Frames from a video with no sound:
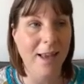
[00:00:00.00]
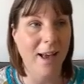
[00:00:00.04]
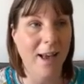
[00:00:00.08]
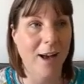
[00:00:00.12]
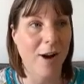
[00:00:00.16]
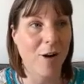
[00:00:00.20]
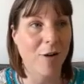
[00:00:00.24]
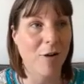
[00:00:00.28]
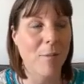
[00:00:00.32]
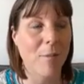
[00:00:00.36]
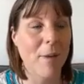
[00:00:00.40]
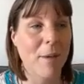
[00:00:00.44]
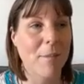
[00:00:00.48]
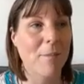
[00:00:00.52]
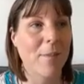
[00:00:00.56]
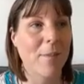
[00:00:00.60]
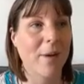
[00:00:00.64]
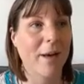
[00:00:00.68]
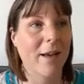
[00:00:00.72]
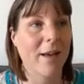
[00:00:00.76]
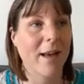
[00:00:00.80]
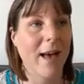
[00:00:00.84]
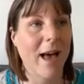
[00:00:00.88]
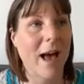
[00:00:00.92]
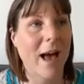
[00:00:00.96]
I
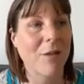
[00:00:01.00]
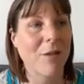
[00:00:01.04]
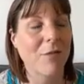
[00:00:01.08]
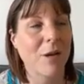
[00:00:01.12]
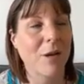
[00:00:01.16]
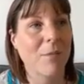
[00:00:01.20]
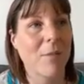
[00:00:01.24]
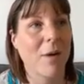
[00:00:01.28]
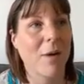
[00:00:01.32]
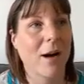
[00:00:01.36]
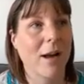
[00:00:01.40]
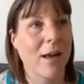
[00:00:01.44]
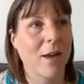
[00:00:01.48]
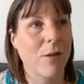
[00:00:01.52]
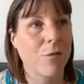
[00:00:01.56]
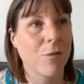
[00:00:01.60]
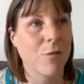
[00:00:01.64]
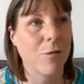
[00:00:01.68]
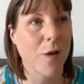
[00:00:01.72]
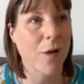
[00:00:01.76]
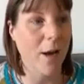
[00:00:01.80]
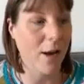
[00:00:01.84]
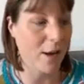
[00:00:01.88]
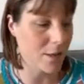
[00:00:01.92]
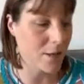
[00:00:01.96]
remember having my
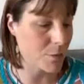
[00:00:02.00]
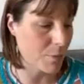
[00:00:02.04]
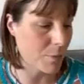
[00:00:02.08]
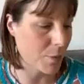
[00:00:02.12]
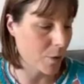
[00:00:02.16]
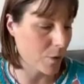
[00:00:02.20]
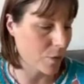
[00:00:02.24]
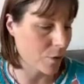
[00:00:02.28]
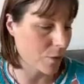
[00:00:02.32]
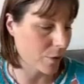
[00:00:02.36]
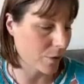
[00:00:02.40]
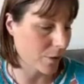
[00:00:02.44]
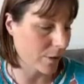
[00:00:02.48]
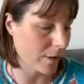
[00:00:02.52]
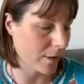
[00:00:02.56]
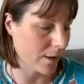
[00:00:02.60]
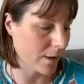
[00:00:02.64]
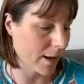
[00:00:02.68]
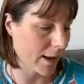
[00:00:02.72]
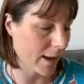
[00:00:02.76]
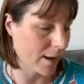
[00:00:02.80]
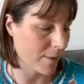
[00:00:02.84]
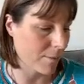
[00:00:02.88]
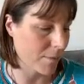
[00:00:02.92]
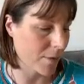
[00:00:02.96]
firstborn
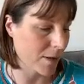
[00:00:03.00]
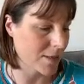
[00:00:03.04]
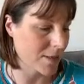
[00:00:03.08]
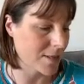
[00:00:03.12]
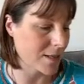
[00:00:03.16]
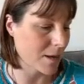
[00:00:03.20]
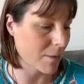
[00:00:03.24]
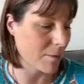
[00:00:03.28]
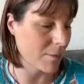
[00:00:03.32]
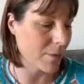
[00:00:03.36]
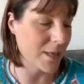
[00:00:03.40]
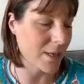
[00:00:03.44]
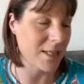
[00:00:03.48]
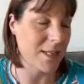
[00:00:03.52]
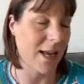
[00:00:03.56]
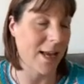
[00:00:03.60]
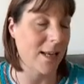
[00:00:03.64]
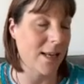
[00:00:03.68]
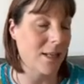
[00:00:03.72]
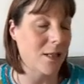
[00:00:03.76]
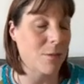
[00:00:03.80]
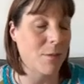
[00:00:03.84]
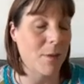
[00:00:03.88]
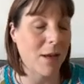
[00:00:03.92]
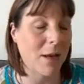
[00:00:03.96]
and somebody
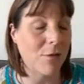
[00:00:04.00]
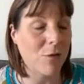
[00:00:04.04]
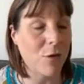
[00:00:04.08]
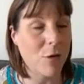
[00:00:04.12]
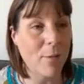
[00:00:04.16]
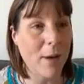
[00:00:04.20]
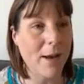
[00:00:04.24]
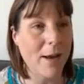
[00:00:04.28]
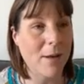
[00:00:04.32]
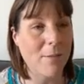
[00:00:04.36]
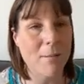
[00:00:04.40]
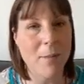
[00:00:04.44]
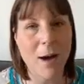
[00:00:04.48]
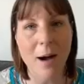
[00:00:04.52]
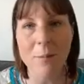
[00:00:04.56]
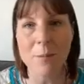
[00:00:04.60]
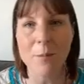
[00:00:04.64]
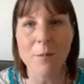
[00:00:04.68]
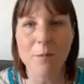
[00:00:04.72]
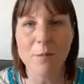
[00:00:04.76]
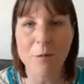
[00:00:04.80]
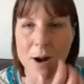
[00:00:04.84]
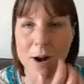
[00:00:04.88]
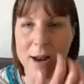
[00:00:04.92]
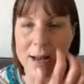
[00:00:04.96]
saying to me, have you made
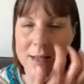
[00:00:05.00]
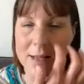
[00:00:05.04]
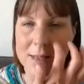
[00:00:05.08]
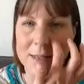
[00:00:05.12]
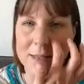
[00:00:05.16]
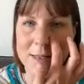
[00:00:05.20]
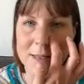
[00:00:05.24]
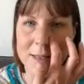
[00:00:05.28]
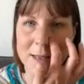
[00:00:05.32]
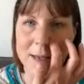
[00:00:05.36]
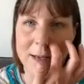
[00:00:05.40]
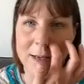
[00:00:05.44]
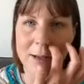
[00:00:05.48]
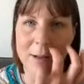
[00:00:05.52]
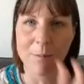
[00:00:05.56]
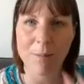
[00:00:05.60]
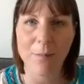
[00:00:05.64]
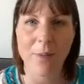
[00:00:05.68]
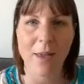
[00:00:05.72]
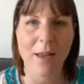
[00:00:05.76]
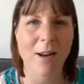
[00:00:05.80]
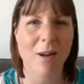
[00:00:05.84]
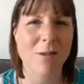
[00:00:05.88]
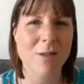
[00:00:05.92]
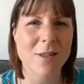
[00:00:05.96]
mum friends?
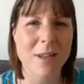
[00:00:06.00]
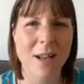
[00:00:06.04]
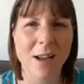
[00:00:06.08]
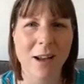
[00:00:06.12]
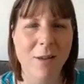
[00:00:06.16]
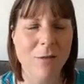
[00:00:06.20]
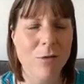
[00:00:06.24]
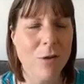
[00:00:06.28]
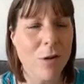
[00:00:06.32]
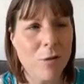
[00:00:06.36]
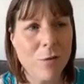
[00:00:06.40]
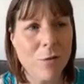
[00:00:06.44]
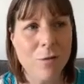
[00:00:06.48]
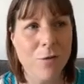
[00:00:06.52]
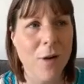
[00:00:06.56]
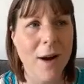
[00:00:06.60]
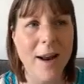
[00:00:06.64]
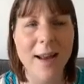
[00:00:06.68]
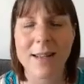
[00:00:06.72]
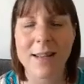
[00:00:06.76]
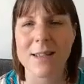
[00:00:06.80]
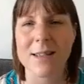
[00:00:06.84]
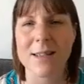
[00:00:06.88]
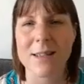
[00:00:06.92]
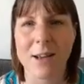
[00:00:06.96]
And I was like, I've got
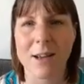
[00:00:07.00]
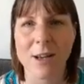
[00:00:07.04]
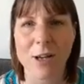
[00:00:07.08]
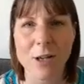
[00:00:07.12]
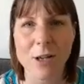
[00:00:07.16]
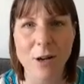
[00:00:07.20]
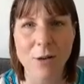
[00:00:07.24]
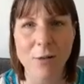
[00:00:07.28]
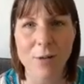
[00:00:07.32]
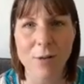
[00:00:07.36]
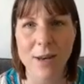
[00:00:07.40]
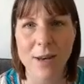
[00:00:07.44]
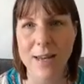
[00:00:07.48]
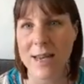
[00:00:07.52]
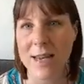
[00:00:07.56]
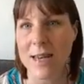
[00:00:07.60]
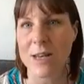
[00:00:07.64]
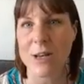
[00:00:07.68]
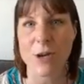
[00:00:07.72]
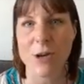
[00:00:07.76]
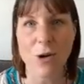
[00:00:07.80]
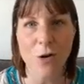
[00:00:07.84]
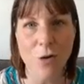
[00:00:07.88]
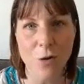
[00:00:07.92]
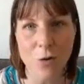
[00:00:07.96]
friends, like I don't need
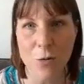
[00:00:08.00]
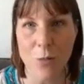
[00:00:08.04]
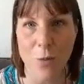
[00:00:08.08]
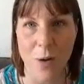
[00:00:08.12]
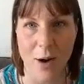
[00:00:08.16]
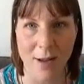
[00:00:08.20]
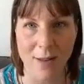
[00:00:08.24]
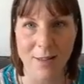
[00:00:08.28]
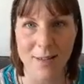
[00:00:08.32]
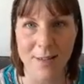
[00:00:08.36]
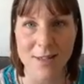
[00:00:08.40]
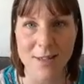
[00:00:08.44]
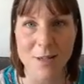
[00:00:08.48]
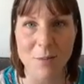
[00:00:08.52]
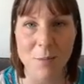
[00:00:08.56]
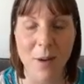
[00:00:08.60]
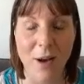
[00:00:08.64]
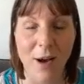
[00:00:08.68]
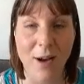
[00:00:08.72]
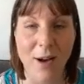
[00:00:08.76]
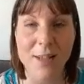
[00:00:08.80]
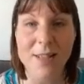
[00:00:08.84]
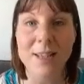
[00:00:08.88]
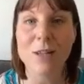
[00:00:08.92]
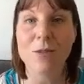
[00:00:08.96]
new ones. But
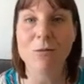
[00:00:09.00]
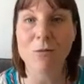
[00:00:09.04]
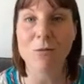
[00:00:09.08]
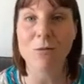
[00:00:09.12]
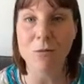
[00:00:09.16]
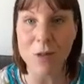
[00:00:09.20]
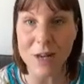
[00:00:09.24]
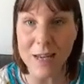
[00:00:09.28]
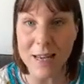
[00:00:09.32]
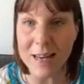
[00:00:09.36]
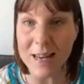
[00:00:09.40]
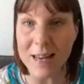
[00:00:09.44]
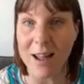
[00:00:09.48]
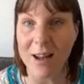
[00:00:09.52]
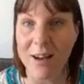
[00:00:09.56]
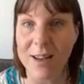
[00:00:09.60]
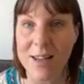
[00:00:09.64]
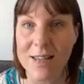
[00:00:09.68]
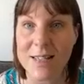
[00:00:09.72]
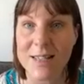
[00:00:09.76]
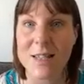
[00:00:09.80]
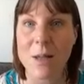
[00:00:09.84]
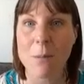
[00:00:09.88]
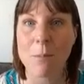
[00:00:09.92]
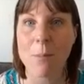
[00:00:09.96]
I didn't
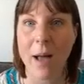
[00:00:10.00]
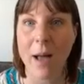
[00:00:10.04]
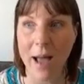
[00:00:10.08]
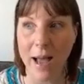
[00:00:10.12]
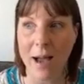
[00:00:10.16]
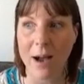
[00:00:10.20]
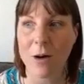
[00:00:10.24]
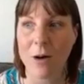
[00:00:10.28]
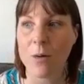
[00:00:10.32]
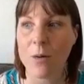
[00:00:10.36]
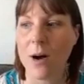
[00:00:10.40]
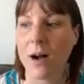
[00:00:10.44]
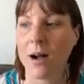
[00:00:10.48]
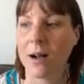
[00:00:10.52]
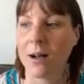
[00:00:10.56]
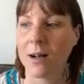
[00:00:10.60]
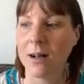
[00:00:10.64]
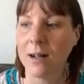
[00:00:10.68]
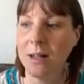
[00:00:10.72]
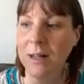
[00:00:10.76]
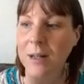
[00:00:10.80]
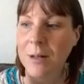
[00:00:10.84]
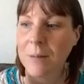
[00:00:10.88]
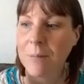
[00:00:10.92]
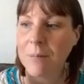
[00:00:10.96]
realize the power
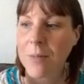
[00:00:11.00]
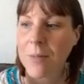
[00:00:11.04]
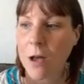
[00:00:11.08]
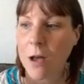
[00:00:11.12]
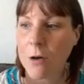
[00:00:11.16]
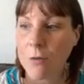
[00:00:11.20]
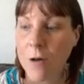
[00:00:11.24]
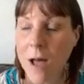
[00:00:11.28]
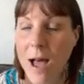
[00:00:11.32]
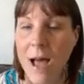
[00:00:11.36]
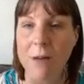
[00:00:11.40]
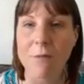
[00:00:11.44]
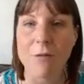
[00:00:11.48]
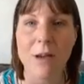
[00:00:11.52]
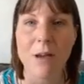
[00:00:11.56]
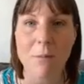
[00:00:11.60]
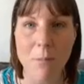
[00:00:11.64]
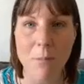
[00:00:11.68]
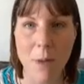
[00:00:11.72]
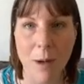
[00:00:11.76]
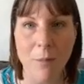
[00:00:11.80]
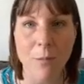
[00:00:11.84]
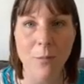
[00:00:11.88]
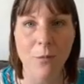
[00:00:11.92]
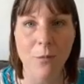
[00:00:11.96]
of having
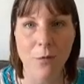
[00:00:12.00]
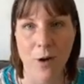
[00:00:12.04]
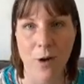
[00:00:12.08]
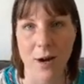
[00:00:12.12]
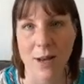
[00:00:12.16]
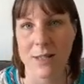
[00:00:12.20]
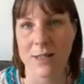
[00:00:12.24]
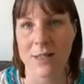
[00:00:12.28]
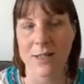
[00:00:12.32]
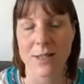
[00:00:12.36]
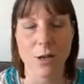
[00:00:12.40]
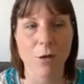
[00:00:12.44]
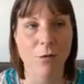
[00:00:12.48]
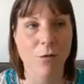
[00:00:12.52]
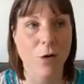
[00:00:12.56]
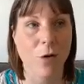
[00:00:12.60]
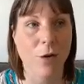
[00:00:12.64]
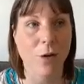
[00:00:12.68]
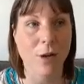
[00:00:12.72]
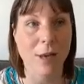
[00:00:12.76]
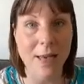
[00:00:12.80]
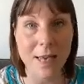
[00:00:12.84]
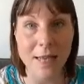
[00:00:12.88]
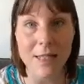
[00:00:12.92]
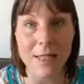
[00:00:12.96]
mum friends that have
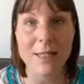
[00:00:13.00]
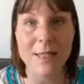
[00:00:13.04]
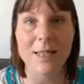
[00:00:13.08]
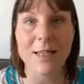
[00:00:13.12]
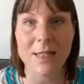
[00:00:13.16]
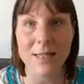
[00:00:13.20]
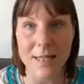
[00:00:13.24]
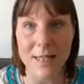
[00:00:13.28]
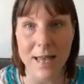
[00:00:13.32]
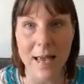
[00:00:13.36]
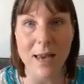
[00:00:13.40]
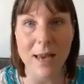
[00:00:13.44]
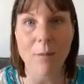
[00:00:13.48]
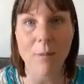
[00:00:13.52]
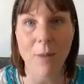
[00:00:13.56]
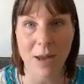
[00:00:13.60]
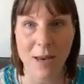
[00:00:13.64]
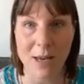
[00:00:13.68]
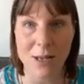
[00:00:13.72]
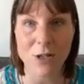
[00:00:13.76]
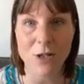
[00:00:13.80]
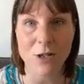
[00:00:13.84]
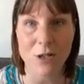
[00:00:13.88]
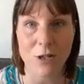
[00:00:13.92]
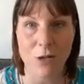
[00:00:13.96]
got kids the same
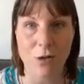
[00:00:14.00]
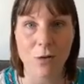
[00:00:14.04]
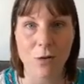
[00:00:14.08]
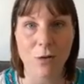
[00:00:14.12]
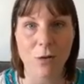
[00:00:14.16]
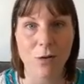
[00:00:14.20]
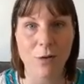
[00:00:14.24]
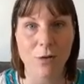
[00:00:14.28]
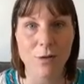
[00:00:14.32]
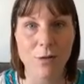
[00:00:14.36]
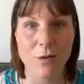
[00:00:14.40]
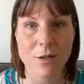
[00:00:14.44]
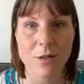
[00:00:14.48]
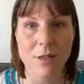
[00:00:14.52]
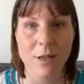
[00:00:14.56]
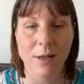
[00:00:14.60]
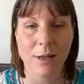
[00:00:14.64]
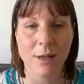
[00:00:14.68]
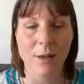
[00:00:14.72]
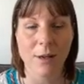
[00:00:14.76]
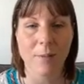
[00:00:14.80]
age as yours,